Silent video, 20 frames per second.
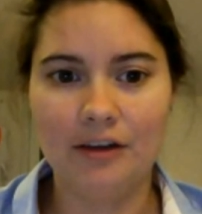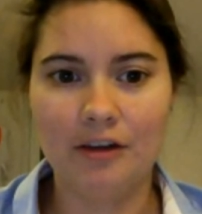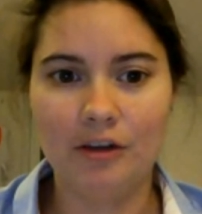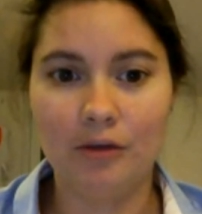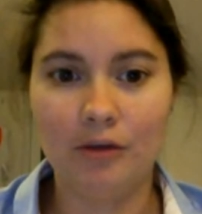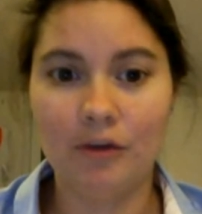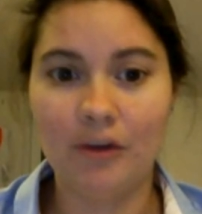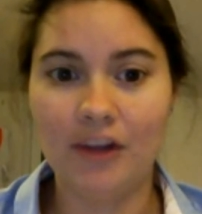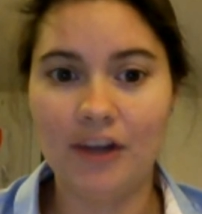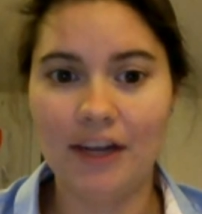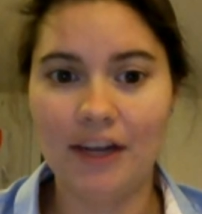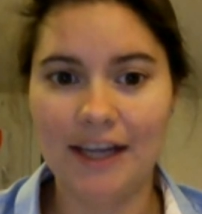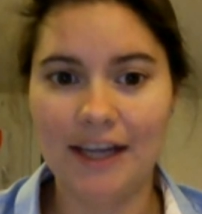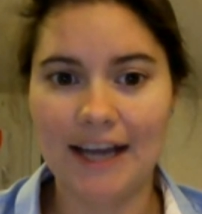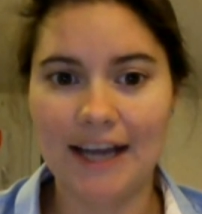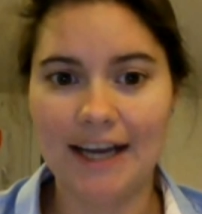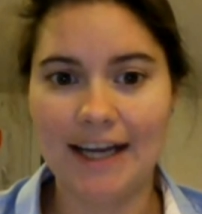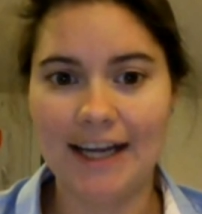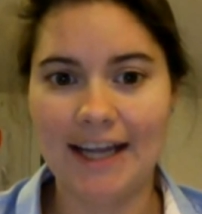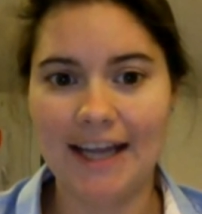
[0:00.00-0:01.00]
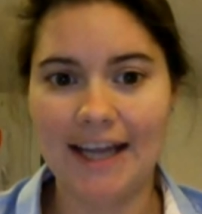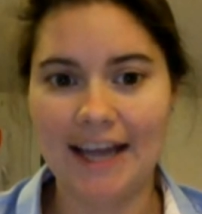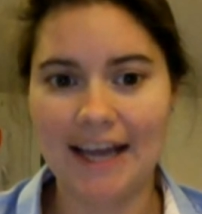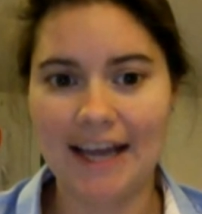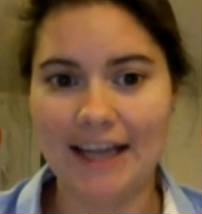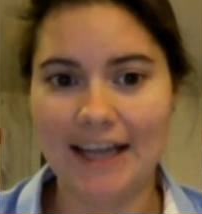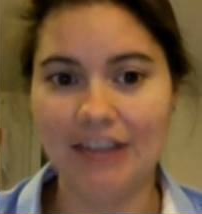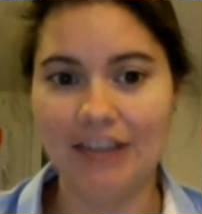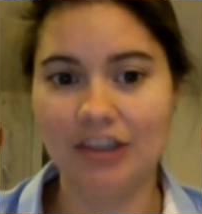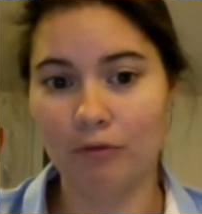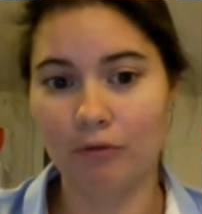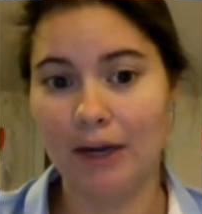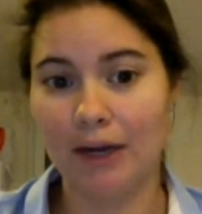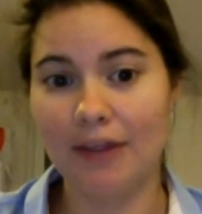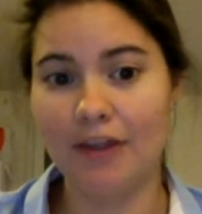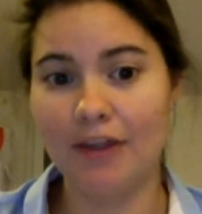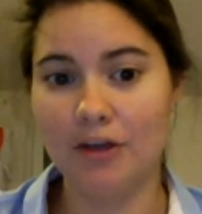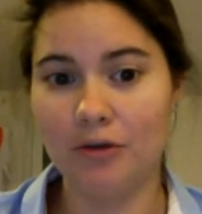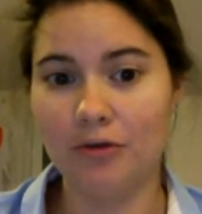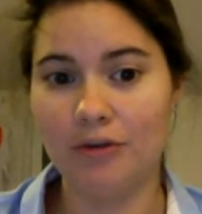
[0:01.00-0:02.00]
use it again and again and just
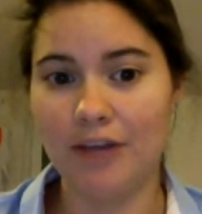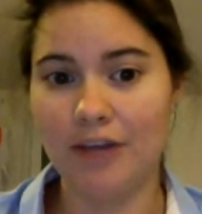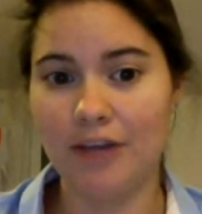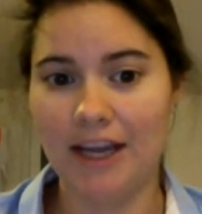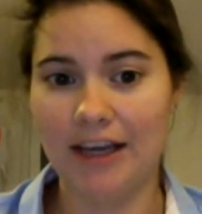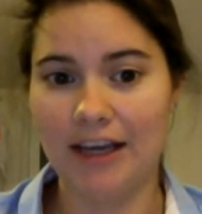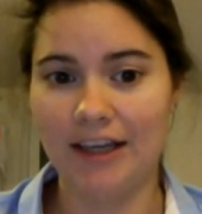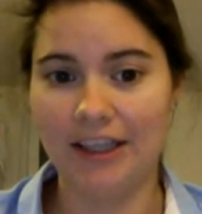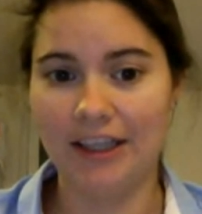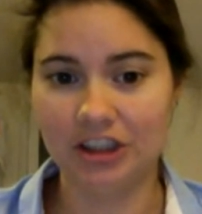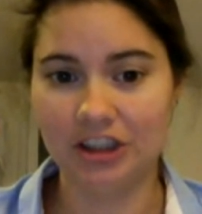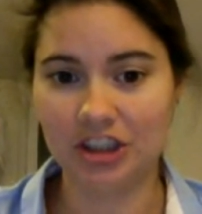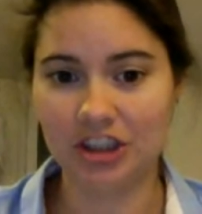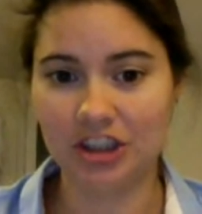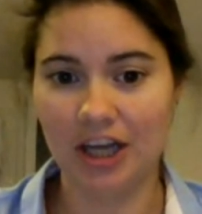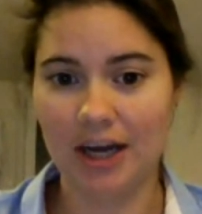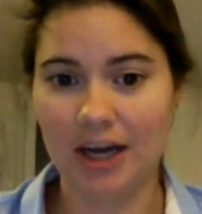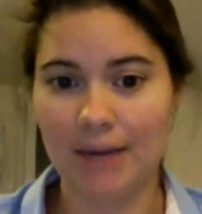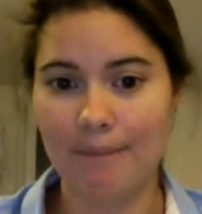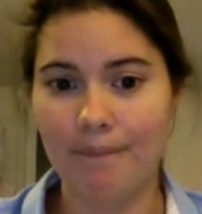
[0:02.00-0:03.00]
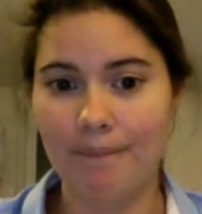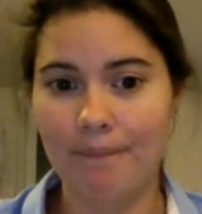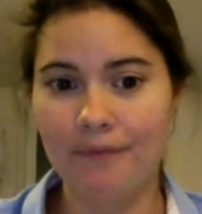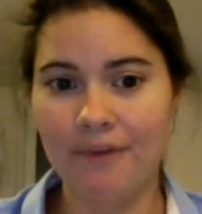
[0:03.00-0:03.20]
write the new date each time.